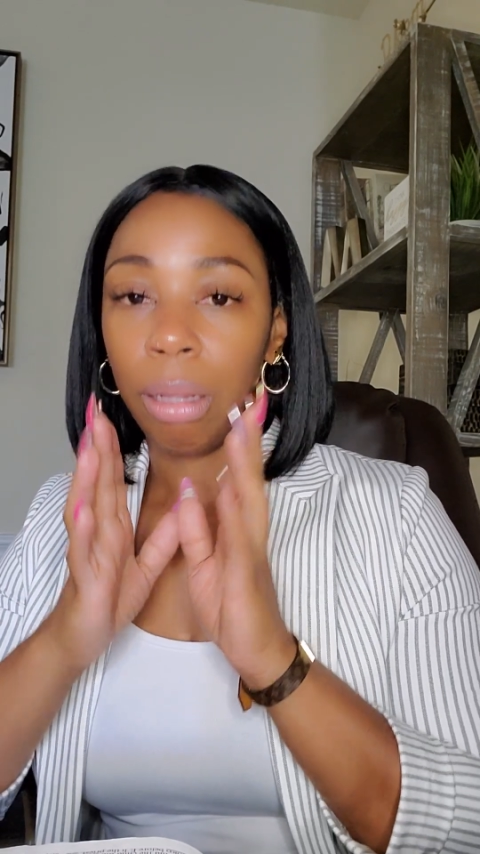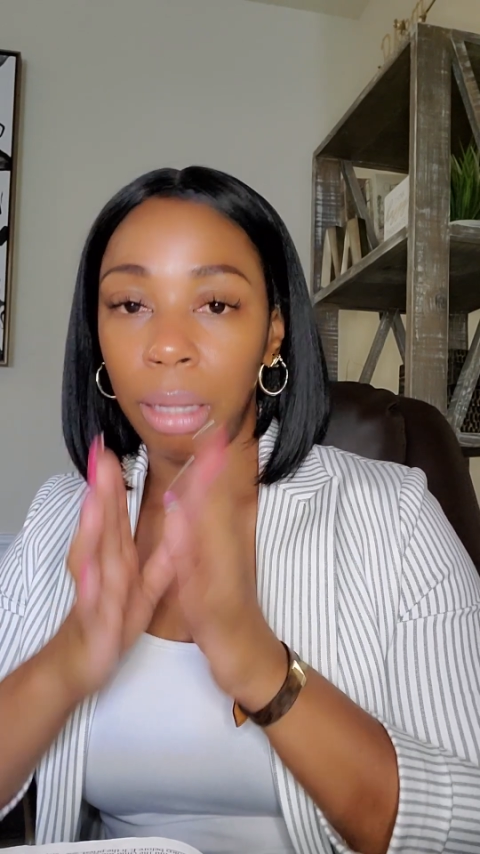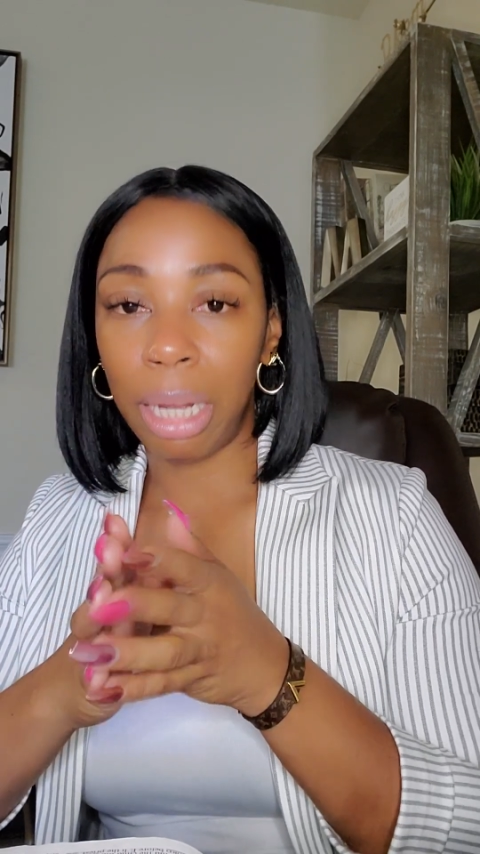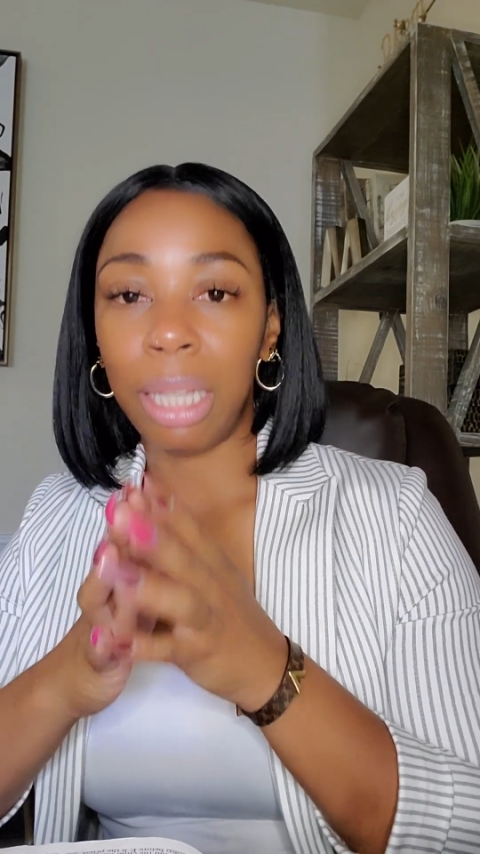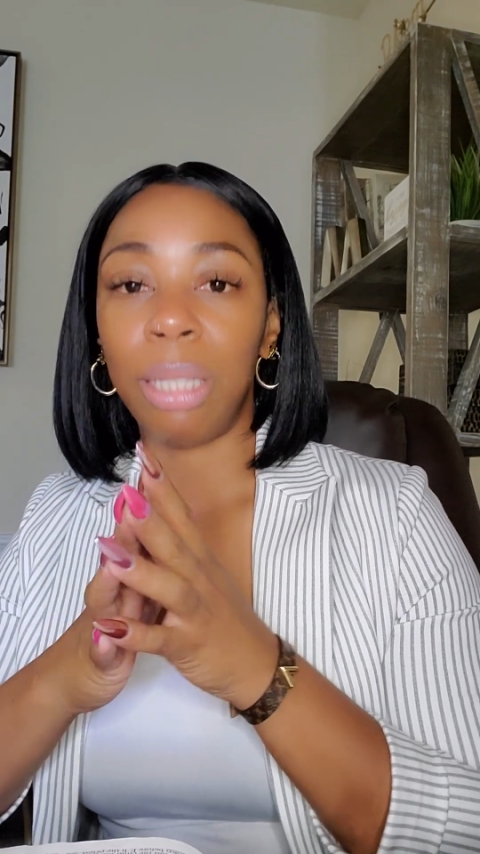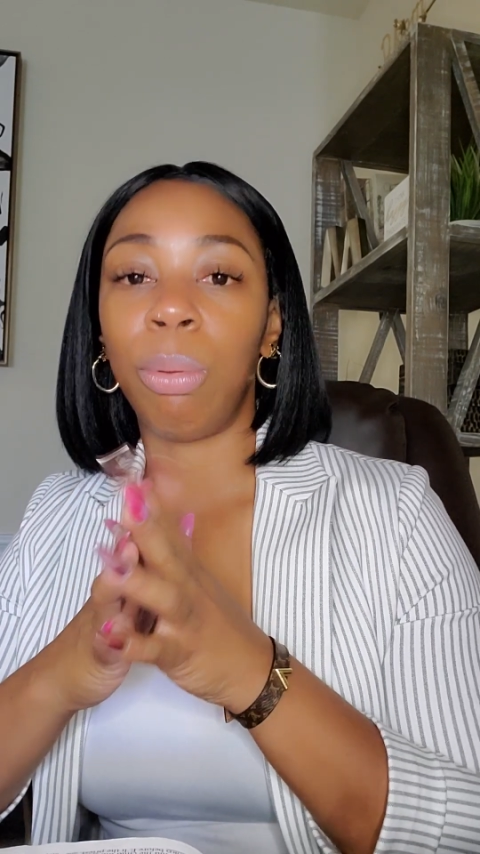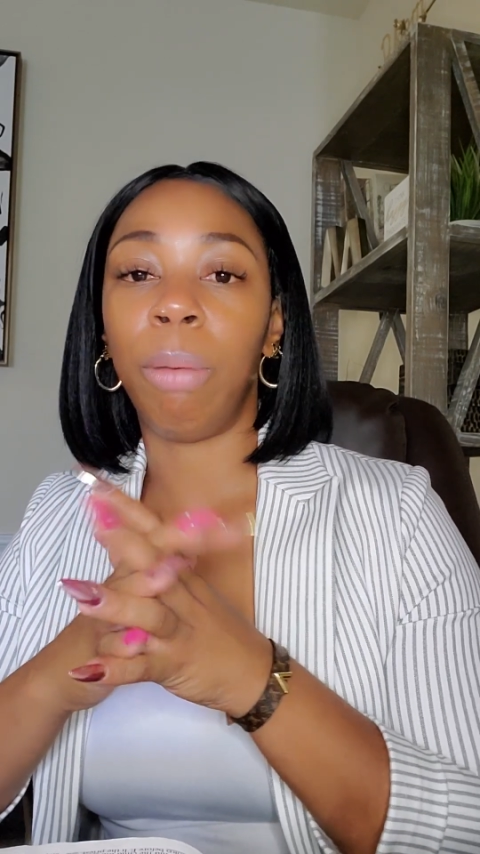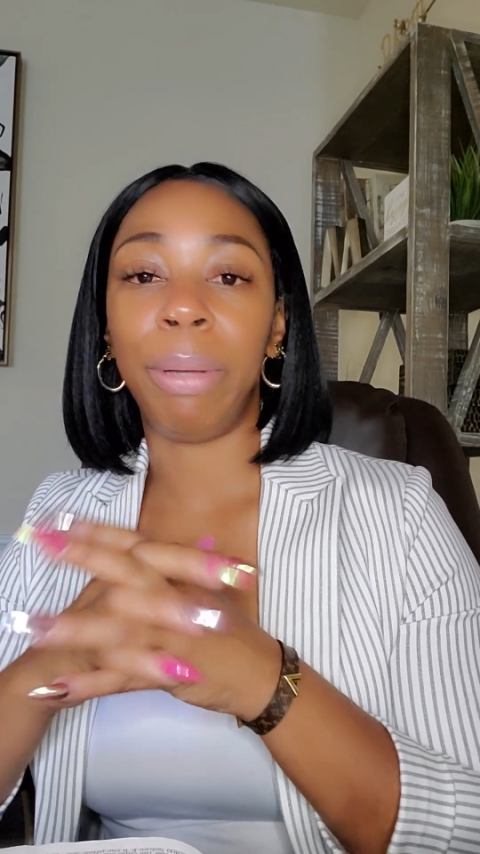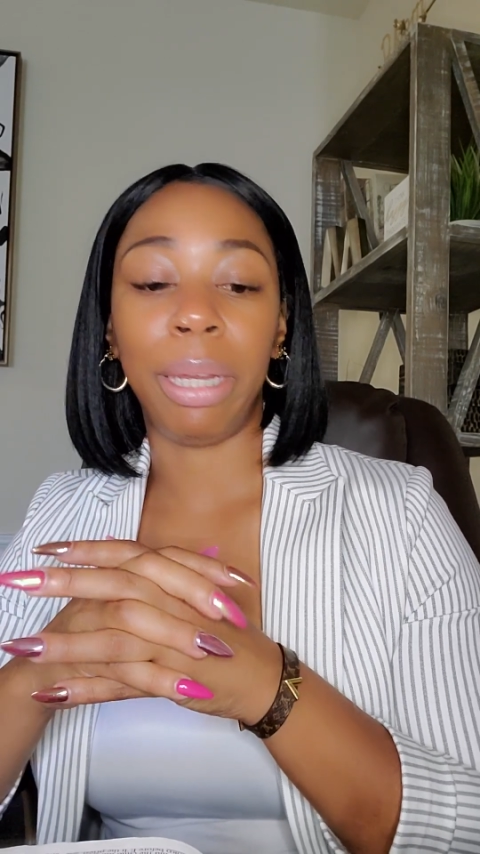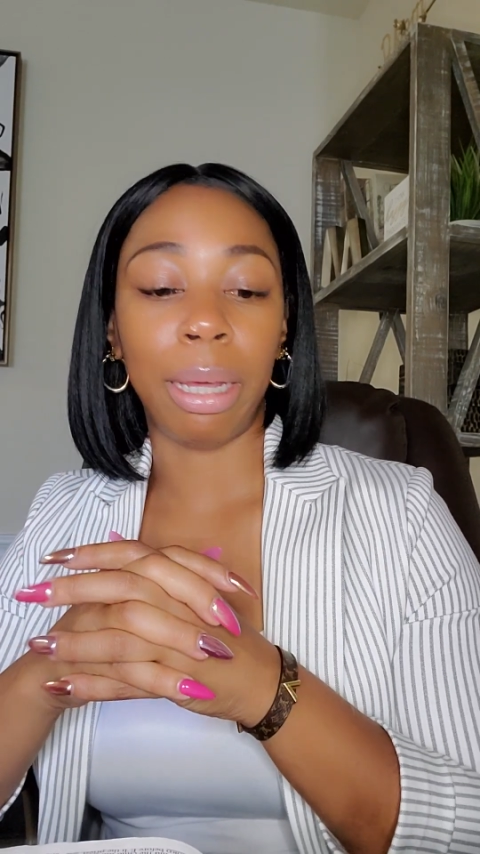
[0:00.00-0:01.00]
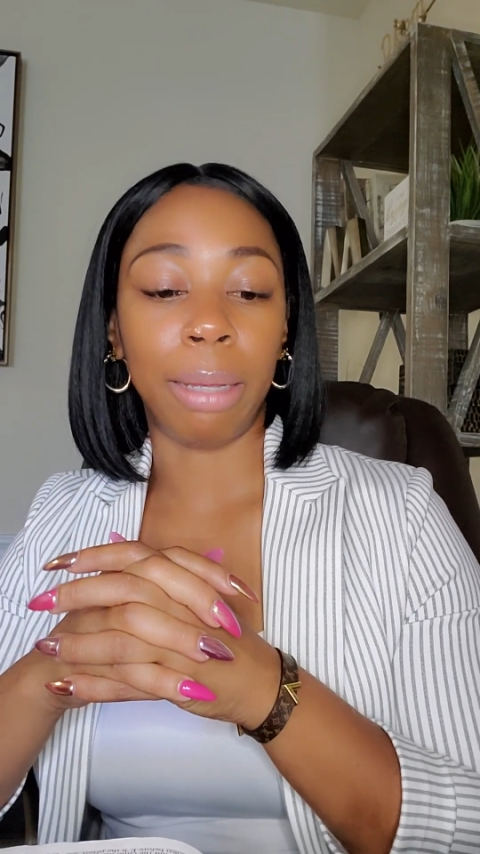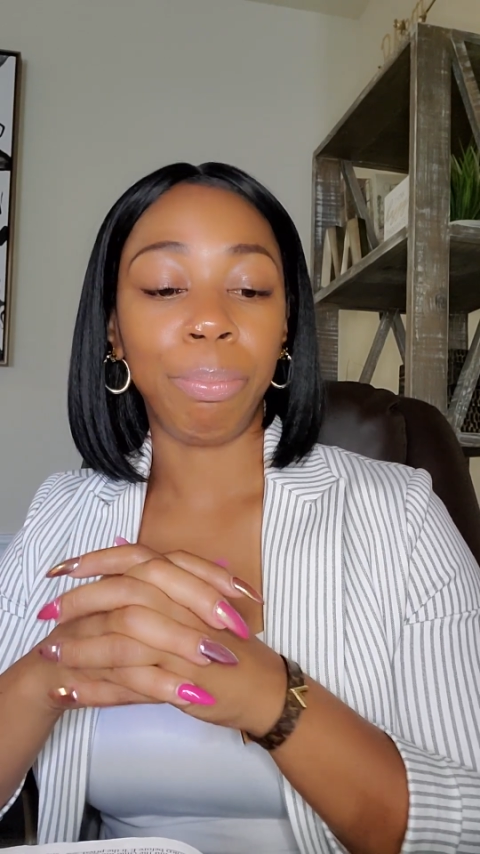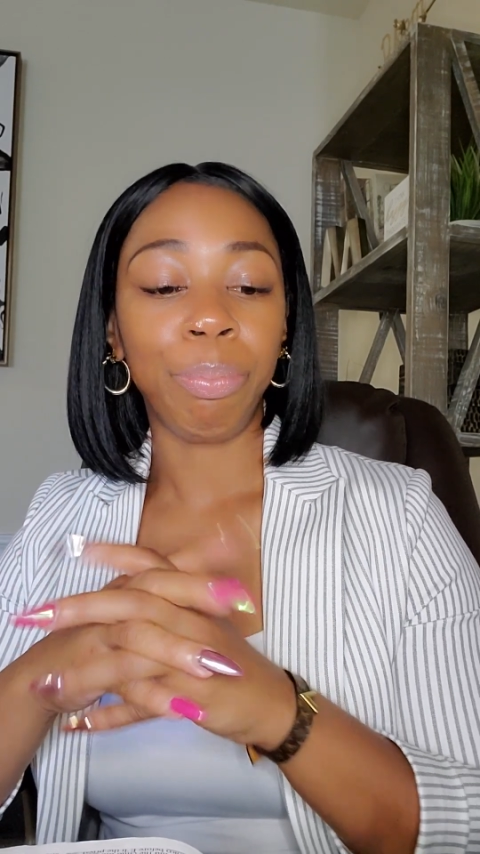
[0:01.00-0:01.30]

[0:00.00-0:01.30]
let his will be done.